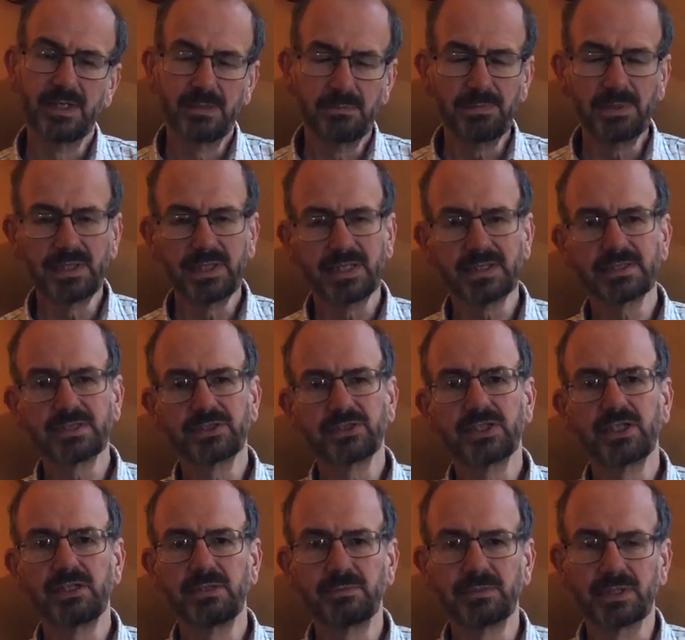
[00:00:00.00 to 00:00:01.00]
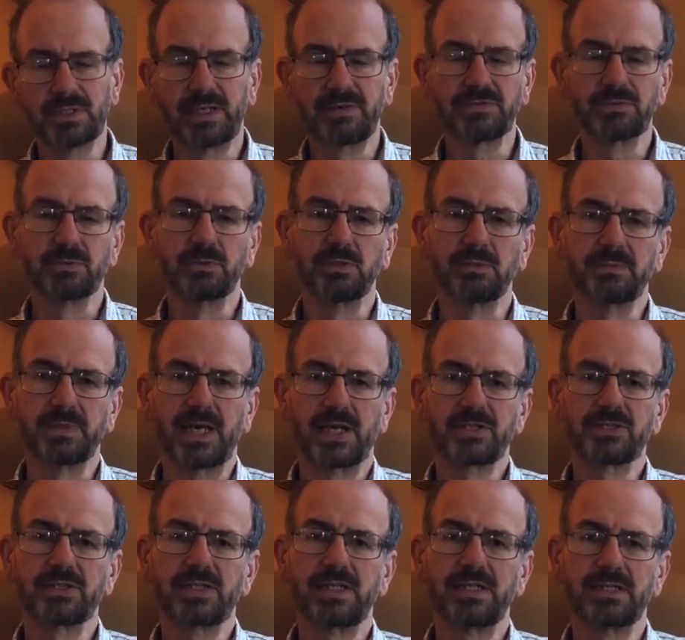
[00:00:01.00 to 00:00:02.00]
But let's assume that they've swarmed
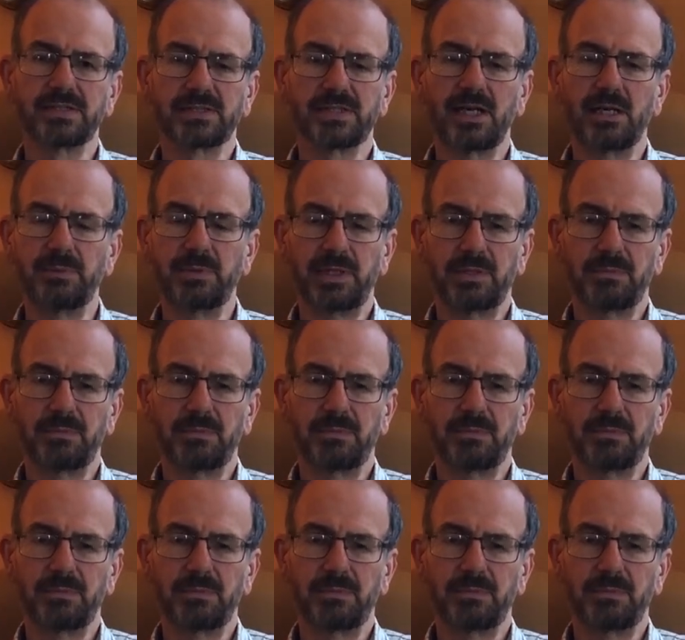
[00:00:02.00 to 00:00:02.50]
naturally, there's nobody